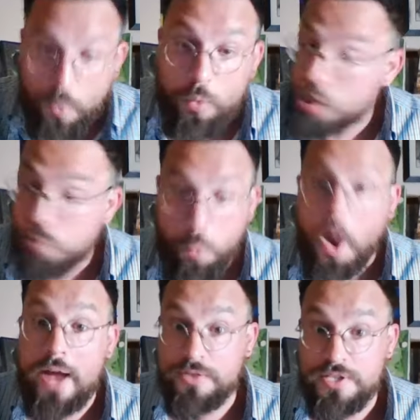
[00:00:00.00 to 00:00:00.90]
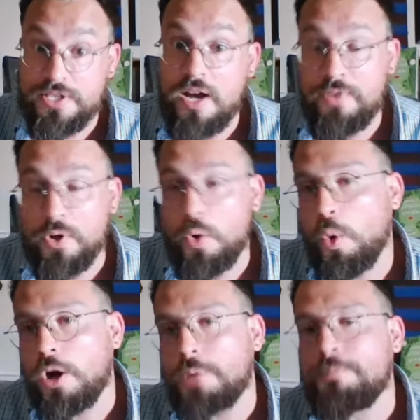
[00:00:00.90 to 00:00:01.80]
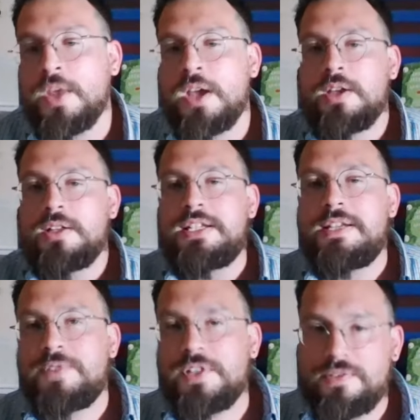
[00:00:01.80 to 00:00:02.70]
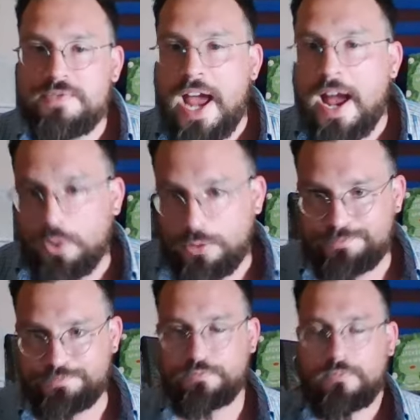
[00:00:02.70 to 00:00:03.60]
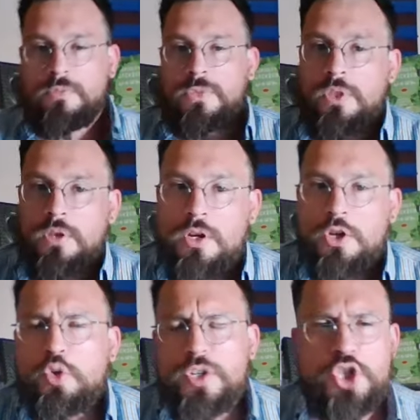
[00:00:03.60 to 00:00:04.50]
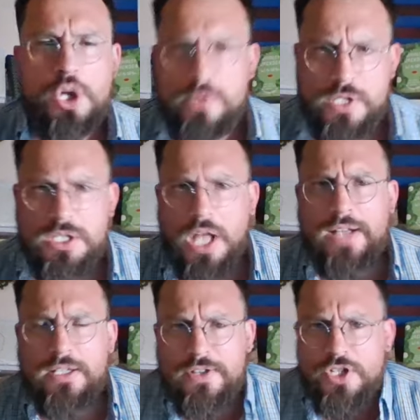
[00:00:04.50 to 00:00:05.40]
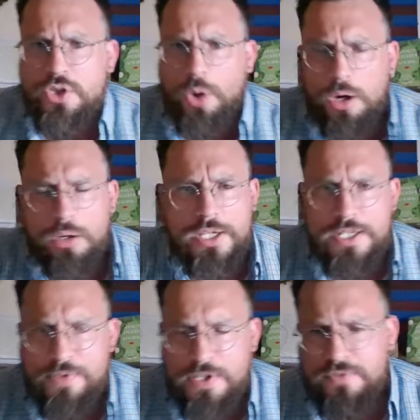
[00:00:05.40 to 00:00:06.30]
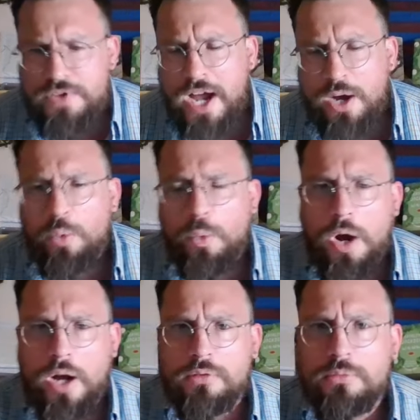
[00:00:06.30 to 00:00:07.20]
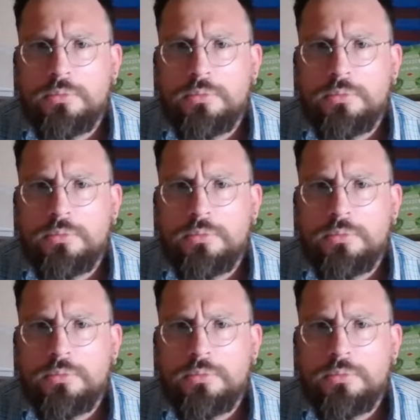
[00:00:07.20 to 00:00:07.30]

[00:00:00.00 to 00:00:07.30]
just wild stuff at corner. Defensive tackle. Chris Jones is likely the starter at defensive tackle one.